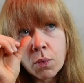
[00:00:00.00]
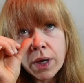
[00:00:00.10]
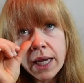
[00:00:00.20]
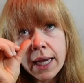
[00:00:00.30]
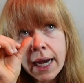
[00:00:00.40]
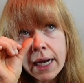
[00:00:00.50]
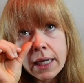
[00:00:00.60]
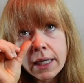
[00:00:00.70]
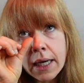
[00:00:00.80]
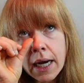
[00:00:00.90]

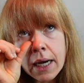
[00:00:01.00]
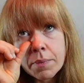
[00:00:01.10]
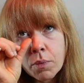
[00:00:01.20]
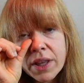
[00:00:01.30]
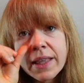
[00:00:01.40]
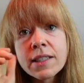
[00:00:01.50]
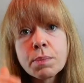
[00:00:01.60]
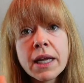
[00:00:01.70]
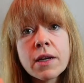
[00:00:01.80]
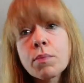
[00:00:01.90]
With this
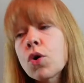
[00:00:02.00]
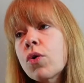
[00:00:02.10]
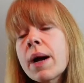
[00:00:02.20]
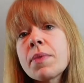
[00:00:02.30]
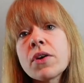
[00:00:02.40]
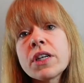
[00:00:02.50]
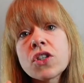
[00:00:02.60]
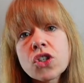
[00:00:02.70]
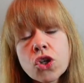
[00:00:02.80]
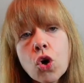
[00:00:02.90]
blended program, there is
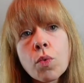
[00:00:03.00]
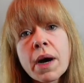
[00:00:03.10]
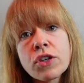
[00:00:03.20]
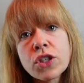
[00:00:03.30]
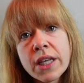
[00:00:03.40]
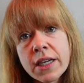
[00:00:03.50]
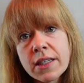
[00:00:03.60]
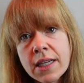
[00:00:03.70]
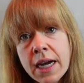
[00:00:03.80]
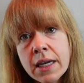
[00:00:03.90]
so much that
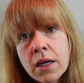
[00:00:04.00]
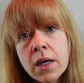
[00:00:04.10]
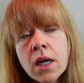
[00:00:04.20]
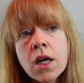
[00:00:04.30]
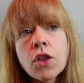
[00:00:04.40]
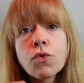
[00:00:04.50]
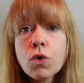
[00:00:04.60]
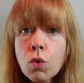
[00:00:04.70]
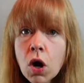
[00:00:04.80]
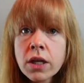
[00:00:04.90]
is done
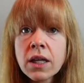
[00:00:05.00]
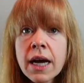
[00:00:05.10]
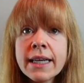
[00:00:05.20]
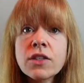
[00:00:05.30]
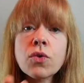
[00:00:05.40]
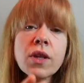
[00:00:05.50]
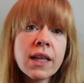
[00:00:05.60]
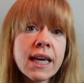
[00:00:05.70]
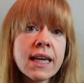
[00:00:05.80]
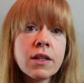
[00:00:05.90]
through online so that
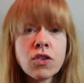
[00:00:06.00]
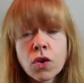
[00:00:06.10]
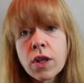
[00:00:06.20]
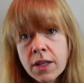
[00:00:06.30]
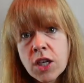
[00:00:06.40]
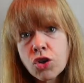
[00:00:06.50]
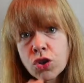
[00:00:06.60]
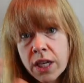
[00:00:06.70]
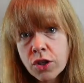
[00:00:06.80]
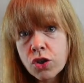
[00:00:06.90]
the
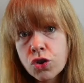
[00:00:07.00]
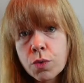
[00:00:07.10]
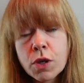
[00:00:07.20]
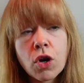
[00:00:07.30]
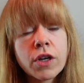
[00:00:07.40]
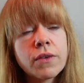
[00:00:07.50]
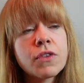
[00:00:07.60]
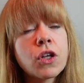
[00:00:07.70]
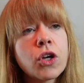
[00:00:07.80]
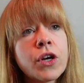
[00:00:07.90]
teachers can distribute all
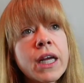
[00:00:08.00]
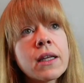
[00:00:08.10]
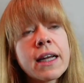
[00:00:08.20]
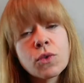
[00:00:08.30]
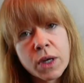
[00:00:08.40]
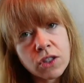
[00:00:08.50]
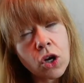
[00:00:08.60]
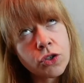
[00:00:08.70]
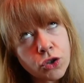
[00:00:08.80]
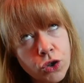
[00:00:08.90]
of the learning. That's why it's
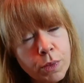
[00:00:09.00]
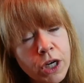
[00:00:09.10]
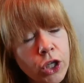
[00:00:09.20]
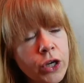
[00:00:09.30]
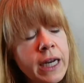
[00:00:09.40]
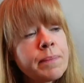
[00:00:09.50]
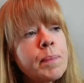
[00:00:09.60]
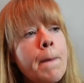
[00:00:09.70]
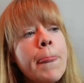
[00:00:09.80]
called distributed learning